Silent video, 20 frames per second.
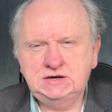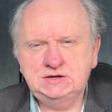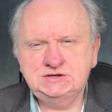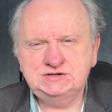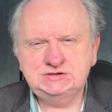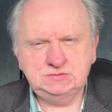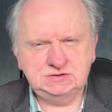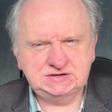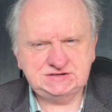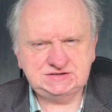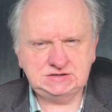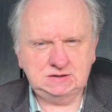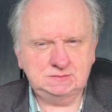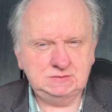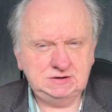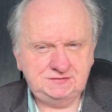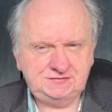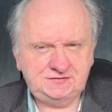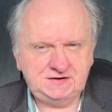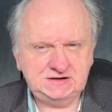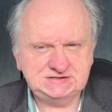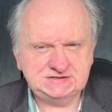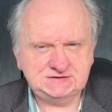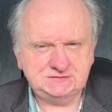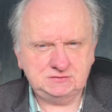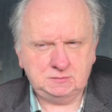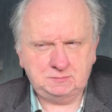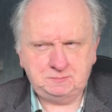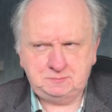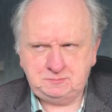to a summer
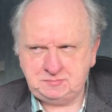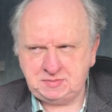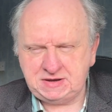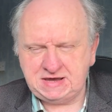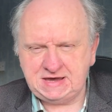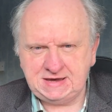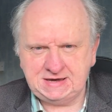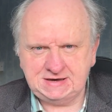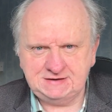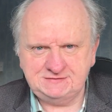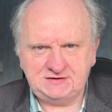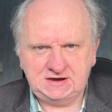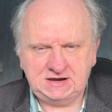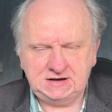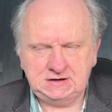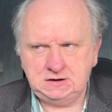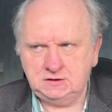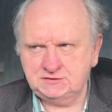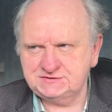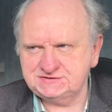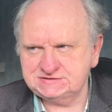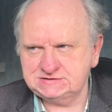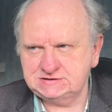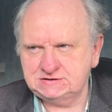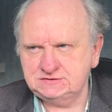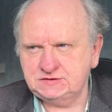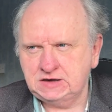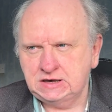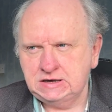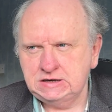festival. Big event, lots
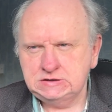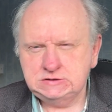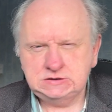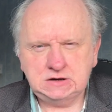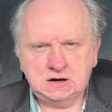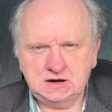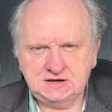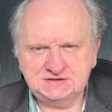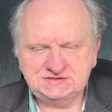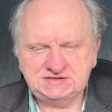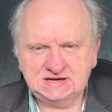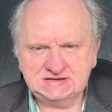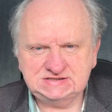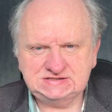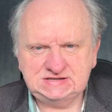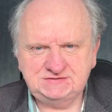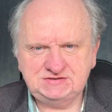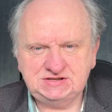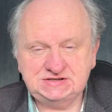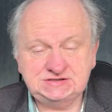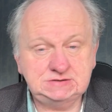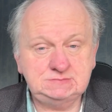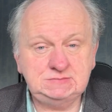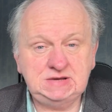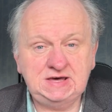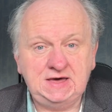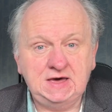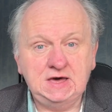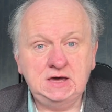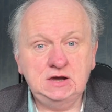of arts activities, and
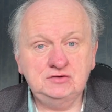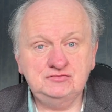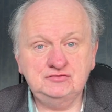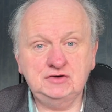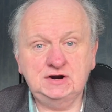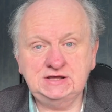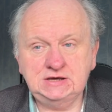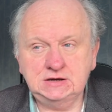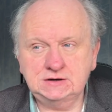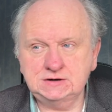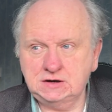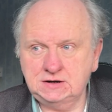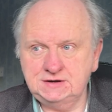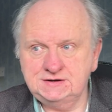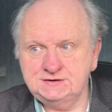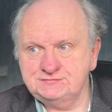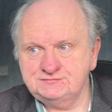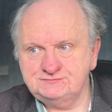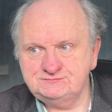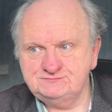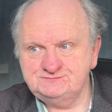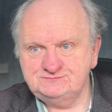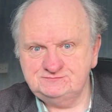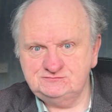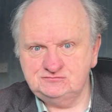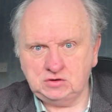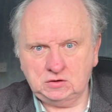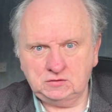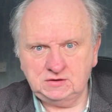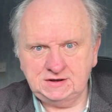me running a kind of
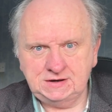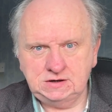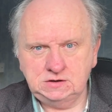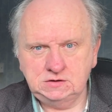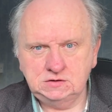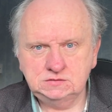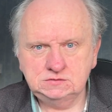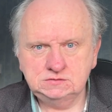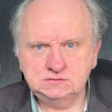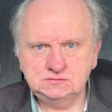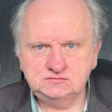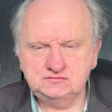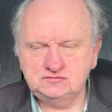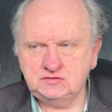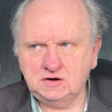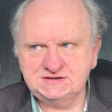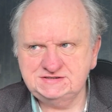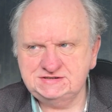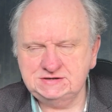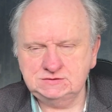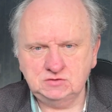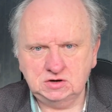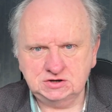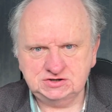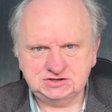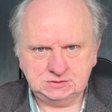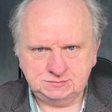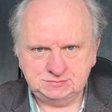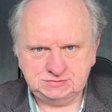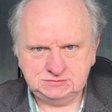rolling writing
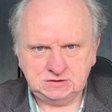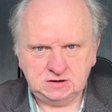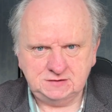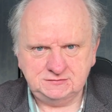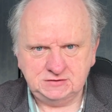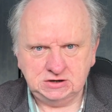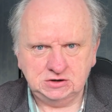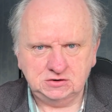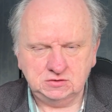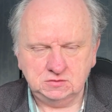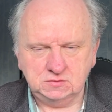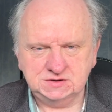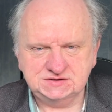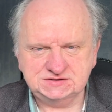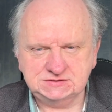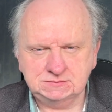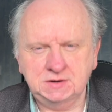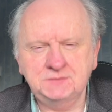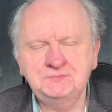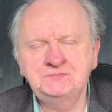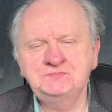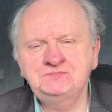workshop over in the corner somewhere.